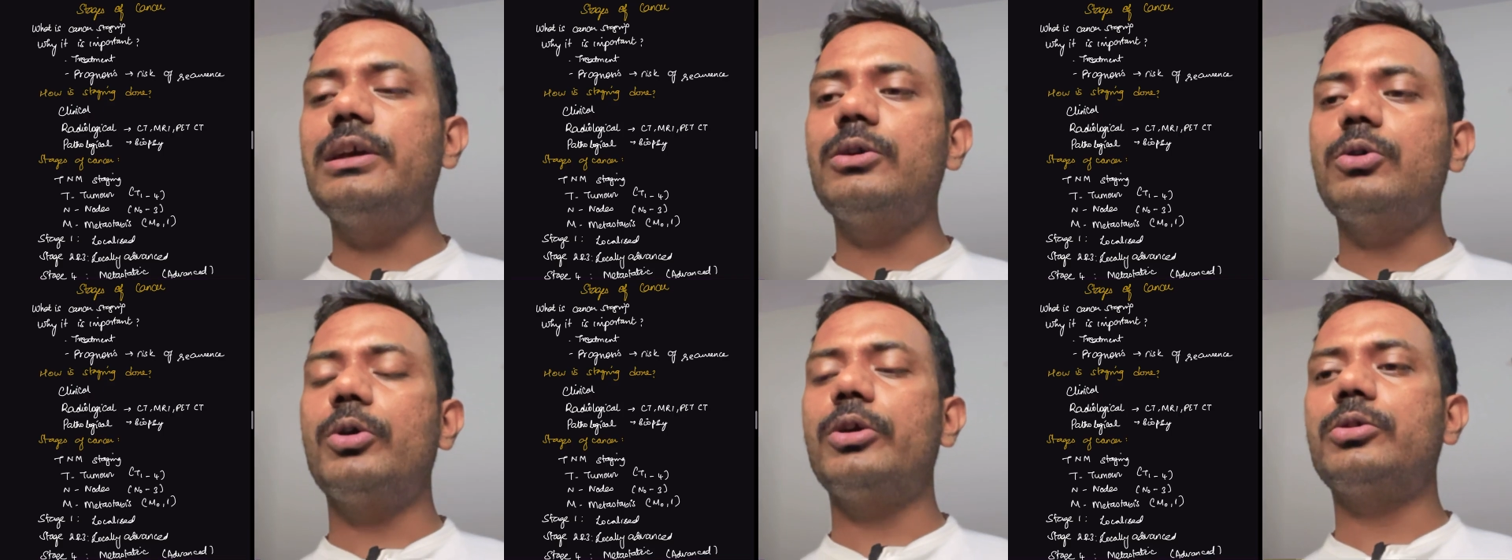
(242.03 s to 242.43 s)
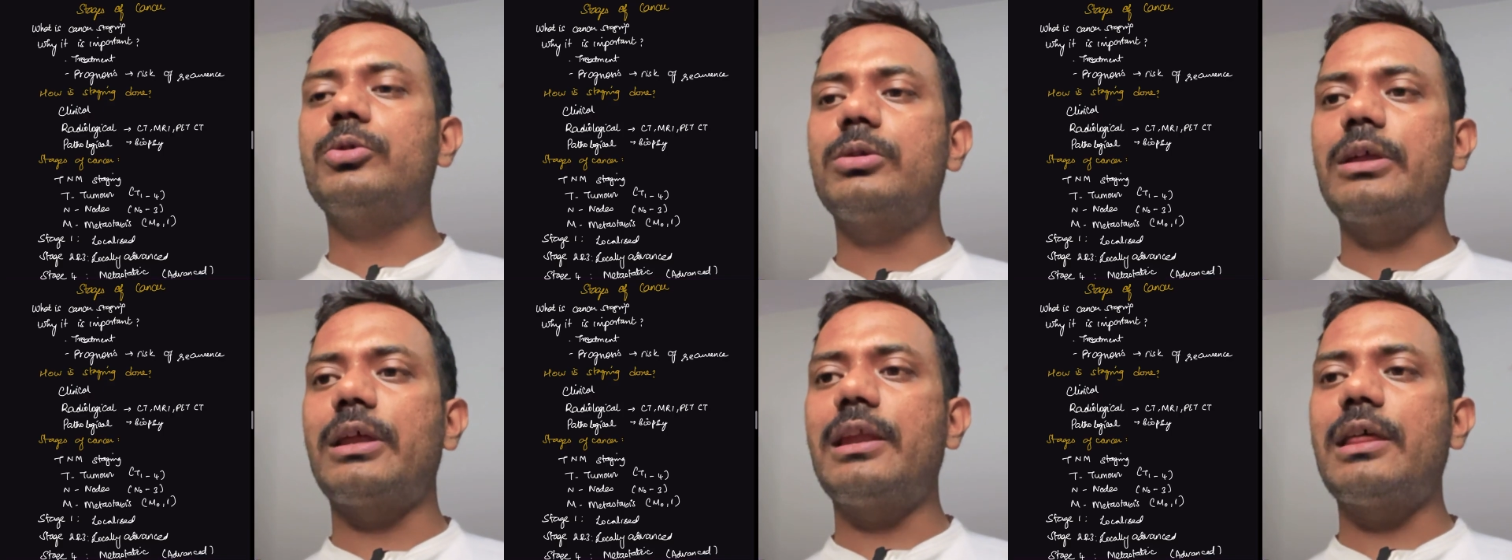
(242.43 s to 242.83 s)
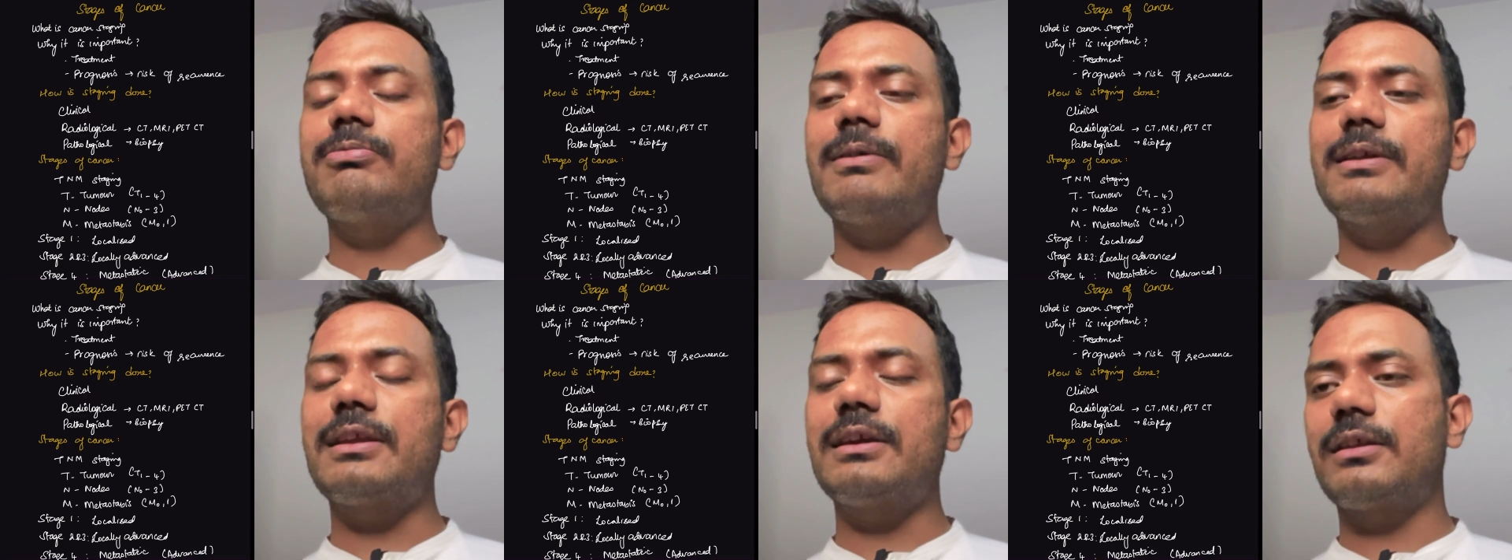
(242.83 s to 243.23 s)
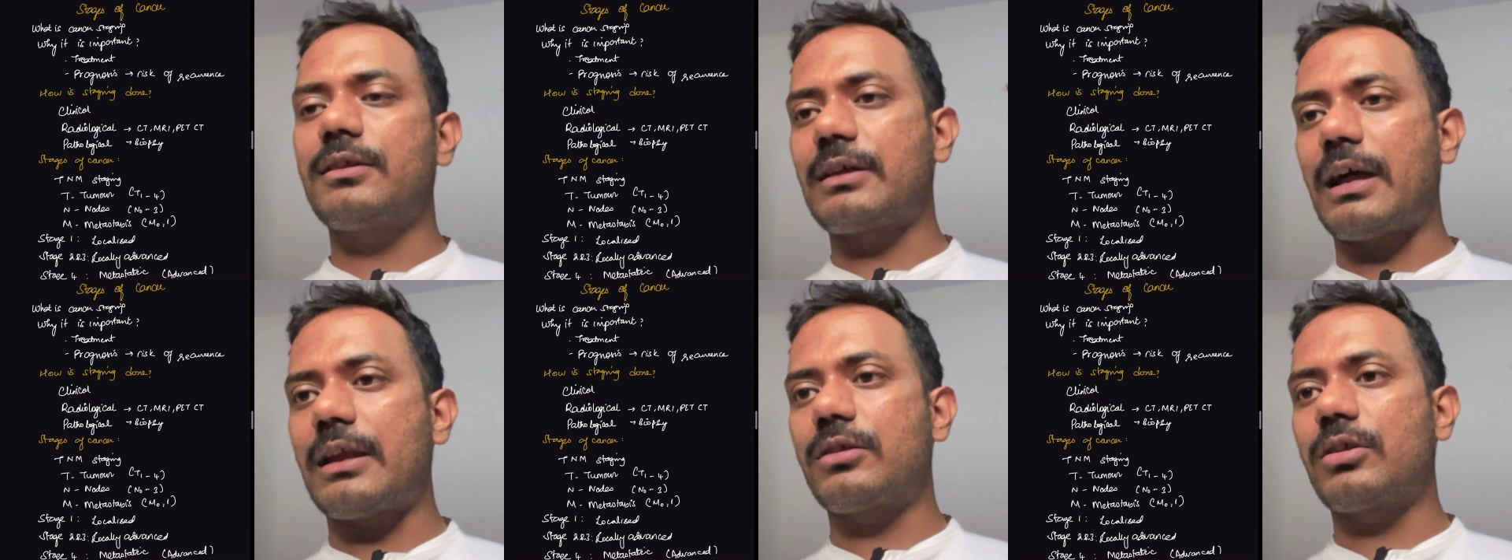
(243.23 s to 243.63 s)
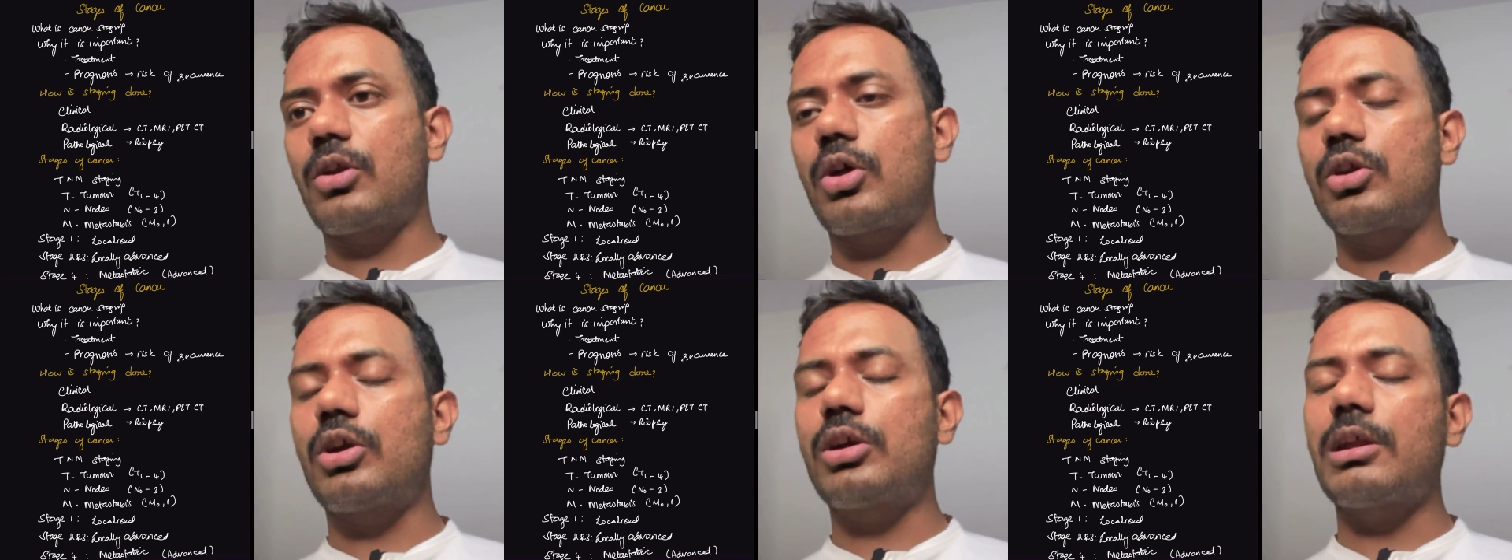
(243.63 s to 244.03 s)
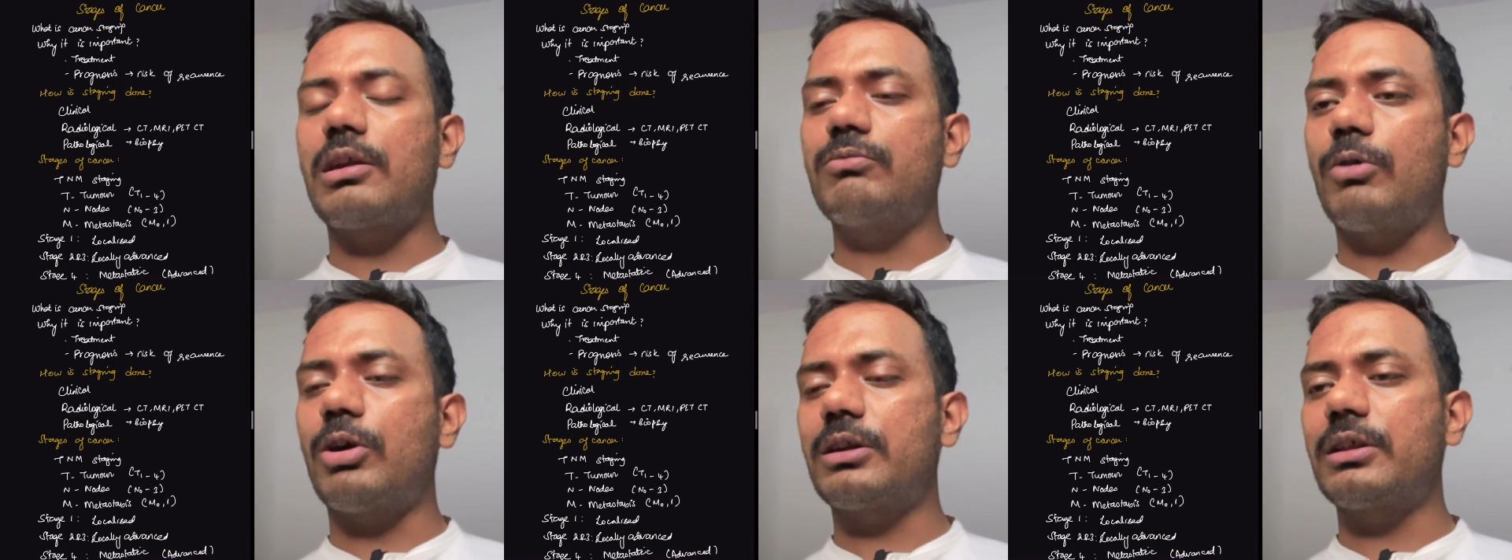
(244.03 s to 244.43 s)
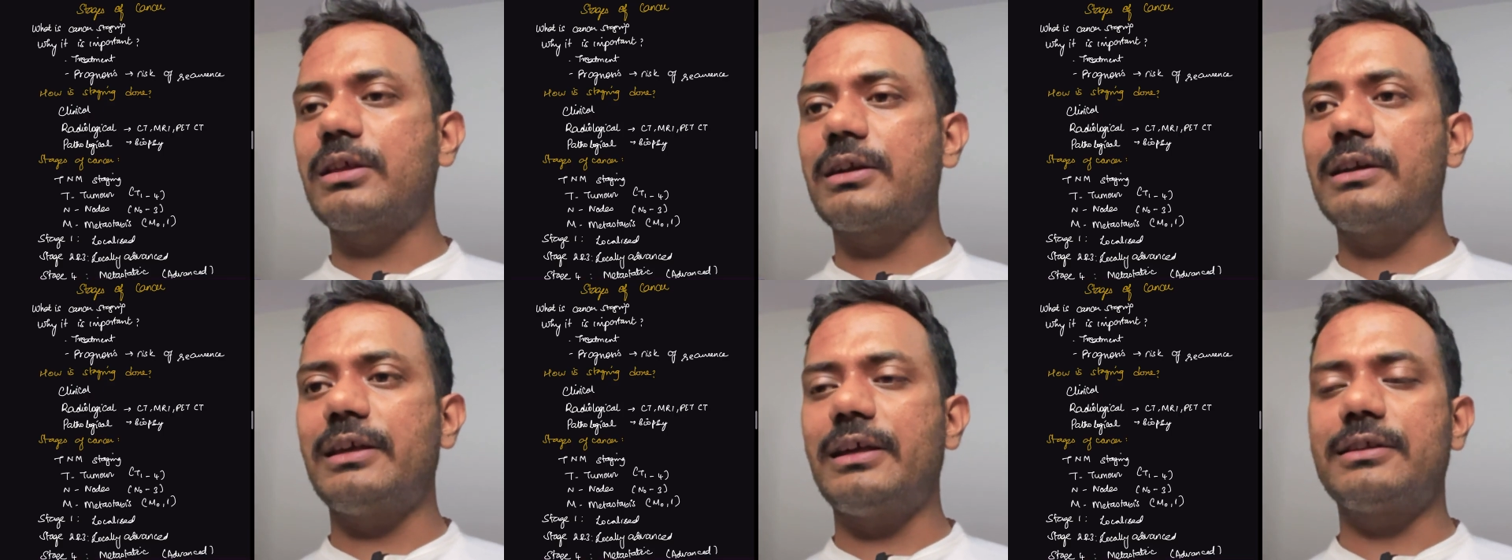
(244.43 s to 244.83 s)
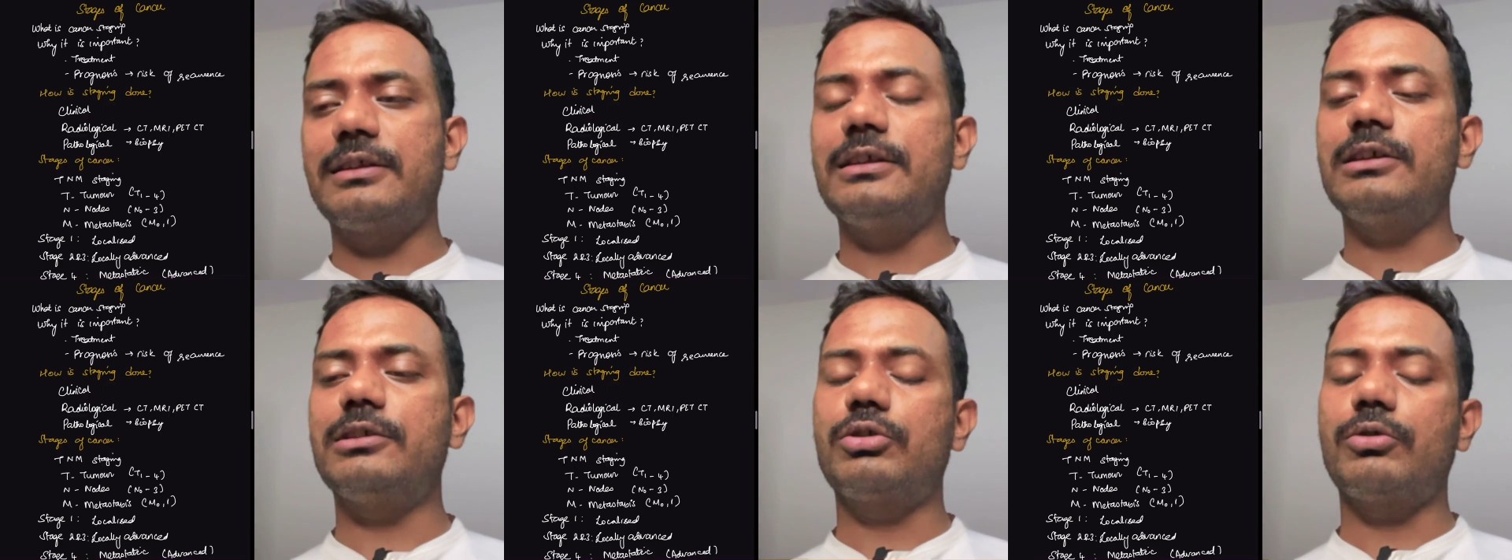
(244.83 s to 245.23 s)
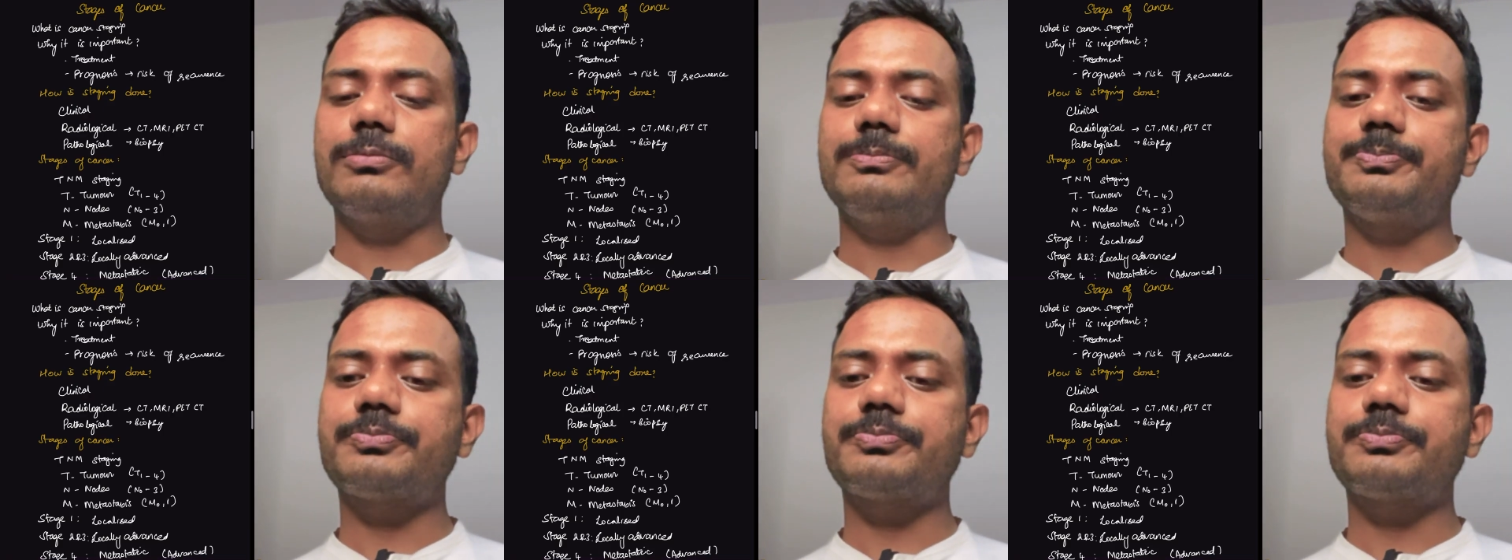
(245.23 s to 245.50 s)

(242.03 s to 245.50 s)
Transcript: going to tell us whether it is cancer or not and what is the clear staging. So